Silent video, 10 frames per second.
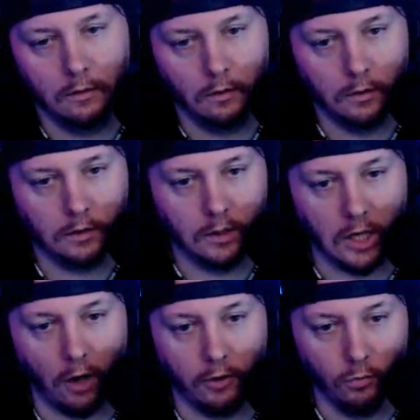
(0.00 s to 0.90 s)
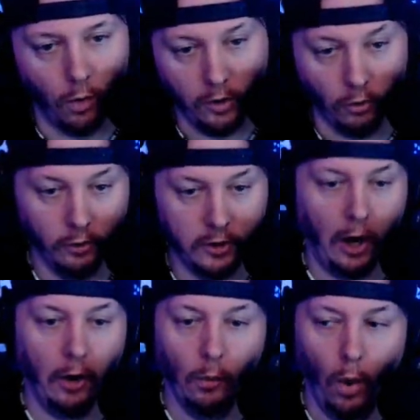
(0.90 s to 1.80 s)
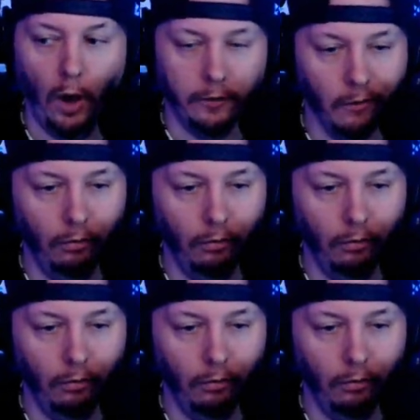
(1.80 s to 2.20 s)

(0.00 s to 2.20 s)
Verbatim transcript: I can carry, I can only carry one.